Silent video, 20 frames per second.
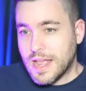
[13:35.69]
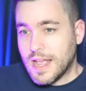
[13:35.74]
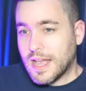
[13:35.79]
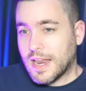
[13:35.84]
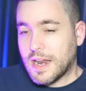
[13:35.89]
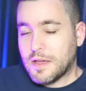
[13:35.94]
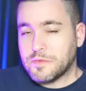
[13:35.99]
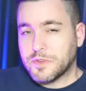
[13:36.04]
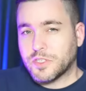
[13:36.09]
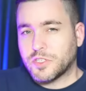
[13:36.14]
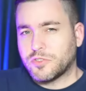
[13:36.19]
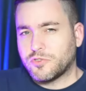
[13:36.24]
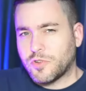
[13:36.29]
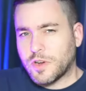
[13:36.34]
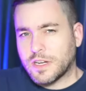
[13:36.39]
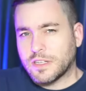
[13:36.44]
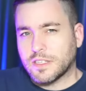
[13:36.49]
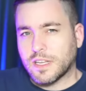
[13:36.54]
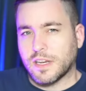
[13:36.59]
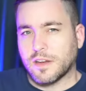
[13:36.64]
And I was
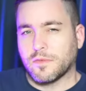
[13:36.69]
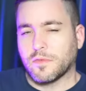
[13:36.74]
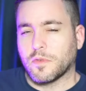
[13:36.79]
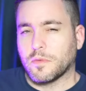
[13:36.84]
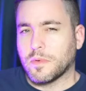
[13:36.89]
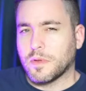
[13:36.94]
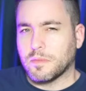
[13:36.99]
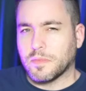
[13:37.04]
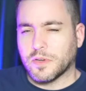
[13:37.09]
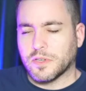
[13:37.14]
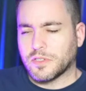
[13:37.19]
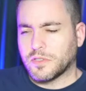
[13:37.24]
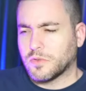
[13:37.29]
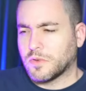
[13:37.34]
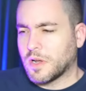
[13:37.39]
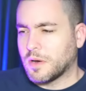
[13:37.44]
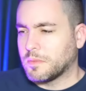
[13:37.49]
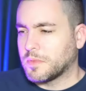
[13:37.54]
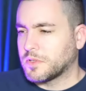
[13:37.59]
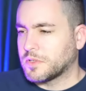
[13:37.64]
translating for a bit, but it's so
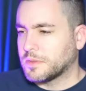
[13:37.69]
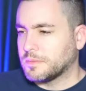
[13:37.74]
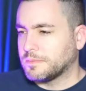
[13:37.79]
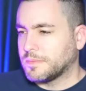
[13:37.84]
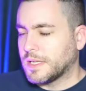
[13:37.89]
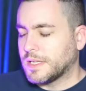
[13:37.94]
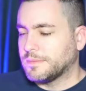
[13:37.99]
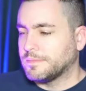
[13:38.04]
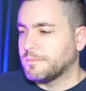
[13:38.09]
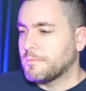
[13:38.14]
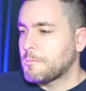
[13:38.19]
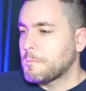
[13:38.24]
cumbersome. And